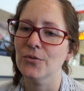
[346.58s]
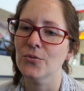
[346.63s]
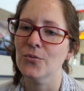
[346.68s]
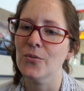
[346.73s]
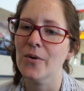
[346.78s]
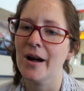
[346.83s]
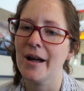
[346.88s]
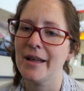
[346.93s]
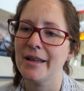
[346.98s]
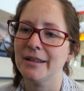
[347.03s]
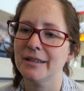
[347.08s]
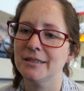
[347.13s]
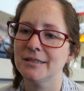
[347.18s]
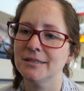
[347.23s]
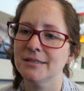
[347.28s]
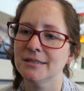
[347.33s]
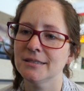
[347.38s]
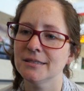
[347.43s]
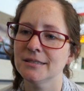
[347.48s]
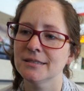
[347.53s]

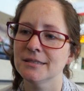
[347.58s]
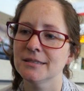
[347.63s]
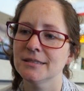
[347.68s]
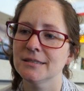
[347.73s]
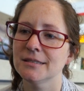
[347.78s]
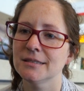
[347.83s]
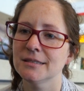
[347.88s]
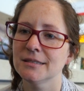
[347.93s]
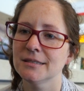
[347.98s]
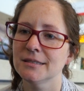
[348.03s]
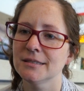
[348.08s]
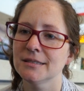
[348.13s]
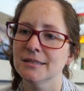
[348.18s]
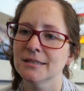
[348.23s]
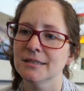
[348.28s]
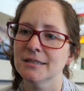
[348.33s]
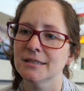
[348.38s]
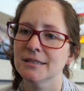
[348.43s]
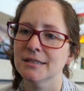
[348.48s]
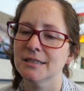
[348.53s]
one
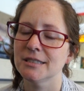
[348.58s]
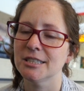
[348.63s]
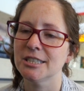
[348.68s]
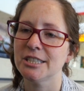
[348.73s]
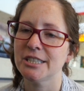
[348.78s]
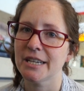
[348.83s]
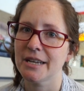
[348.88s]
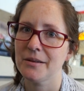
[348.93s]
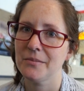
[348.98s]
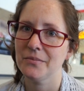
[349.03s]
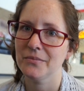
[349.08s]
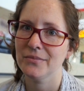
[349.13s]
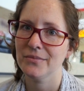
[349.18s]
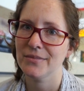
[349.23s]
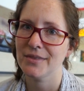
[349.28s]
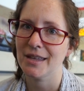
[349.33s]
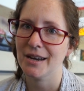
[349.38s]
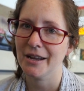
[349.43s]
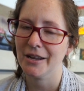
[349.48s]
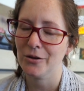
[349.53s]
gym
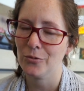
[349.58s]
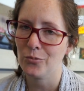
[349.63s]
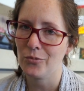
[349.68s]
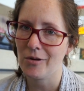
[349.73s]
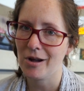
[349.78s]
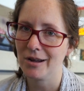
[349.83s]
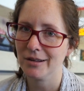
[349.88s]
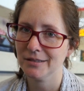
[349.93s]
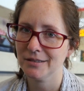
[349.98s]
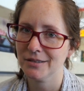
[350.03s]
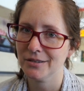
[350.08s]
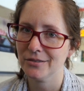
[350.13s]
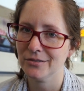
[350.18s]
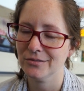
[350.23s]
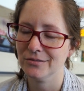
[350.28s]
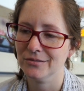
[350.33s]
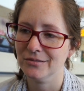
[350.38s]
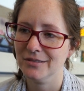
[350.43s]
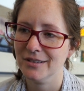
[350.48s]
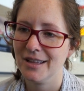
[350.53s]
that I could walk to.
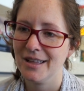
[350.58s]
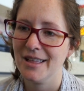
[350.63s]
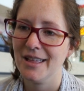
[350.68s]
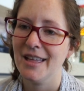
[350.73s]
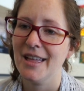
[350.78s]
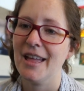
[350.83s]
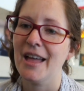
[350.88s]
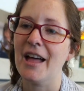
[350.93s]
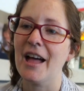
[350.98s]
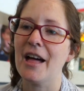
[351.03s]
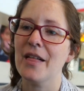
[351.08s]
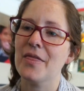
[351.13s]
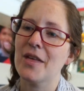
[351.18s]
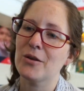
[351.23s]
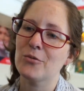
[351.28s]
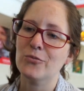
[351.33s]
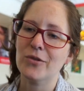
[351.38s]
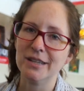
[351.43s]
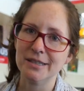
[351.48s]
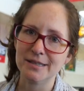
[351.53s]
And
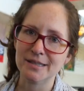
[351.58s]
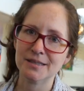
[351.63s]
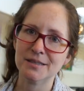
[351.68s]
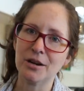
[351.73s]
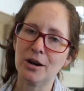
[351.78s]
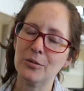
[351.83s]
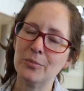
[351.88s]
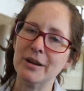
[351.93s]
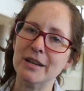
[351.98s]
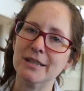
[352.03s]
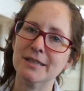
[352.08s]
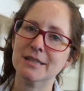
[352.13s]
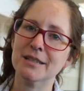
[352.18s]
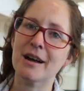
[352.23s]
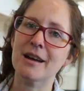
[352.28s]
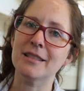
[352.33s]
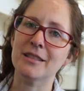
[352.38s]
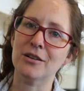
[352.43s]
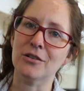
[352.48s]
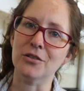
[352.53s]
then once Starbucks
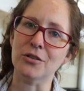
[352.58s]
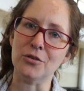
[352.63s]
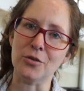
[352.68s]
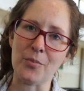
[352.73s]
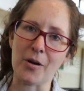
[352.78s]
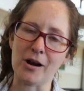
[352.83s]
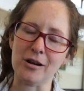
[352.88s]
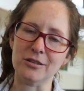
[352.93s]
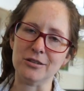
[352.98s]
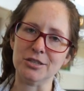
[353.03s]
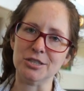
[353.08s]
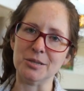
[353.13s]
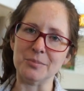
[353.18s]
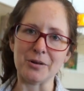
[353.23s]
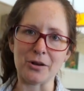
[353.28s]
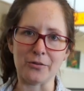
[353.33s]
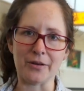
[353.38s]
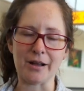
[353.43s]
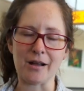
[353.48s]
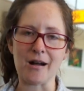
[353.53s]
got their little partnership
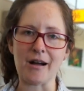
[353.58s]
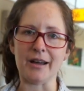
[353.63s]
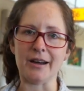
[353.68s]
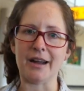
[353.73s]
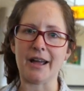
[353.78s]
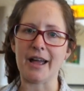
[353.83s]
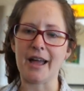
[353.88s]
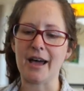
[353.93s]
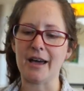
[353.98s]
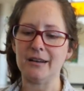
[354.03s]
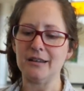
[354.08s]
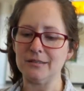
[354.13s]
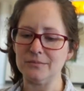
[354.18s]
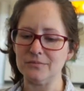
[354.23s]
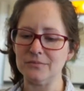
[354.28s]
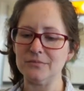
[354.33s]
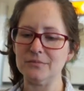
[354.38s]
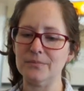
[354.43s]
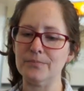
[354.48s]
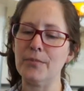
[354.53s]
going on, I had a
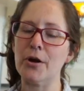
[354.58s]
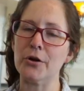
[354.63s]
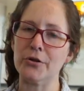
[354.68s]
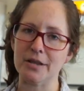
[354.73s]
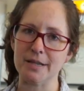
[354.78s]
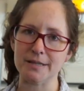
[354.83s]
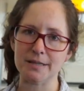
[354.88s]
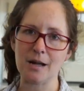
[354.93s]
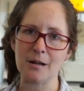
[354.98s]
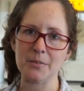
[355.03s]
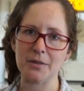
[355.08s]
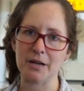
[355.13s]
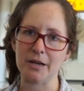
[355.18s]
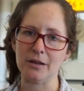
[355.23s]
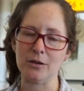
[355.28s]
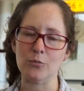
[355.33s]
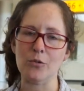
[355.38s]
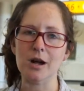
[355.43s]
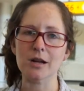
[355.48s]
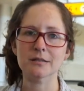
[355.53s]
Pokestop that I
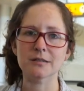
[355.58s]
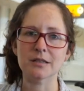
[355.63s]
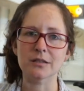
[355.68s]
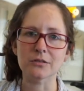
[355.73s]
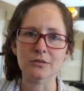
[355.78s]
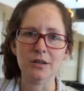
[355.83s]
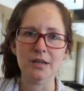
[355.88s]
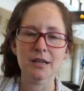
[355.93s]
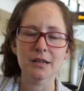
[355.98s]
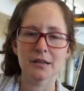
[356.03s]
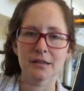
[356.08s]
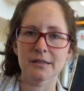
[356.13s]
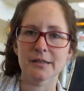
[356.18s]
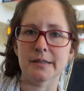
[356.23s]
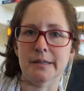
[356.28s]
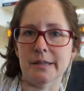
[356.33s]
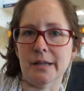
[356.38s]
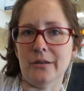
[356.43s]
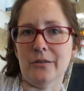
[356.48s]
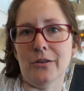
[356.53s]
could walk to.
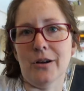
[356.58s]
So,